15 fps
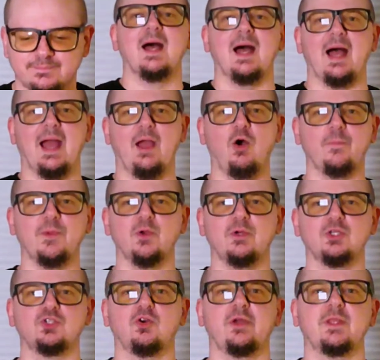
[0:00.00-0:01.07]
I hope you
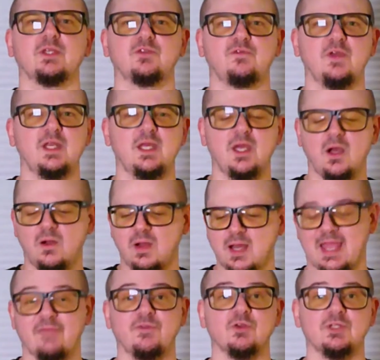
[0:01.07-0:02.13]
enjoyed this video.
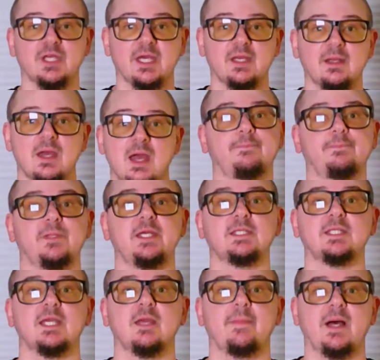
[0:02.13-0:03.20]
If you did, please
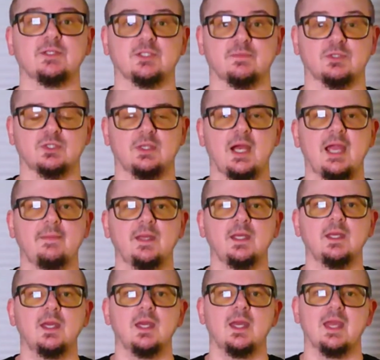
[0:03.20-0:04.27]
think about subscribing
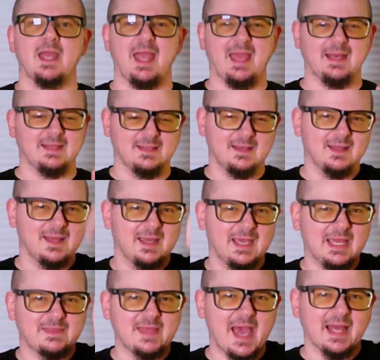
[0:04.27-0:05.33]
and
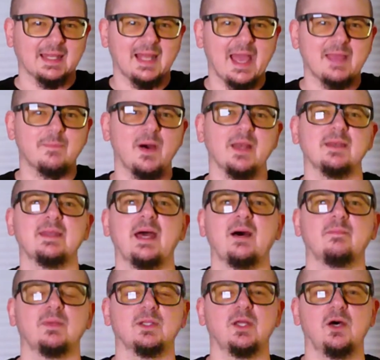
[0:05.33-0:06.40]
hit that like button down
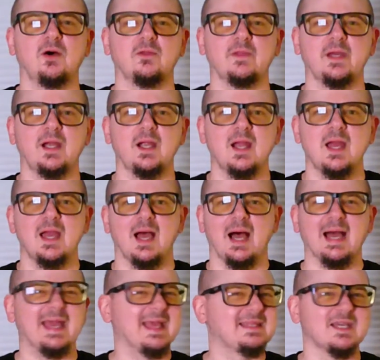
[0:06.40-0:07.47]
below there.
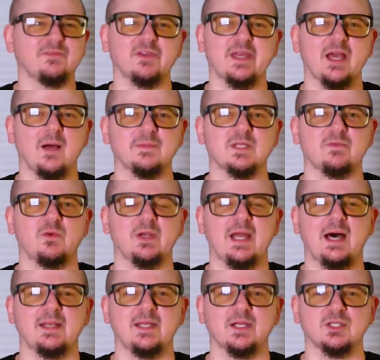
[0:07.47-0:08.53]
It definitely helps everyone
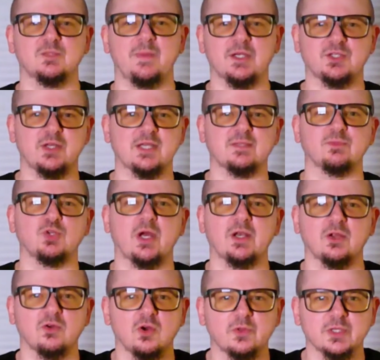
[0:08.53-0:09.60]
out here, especially as I'm trying to
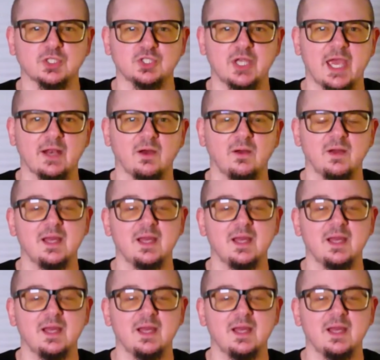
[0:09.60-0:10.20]
grow this channel.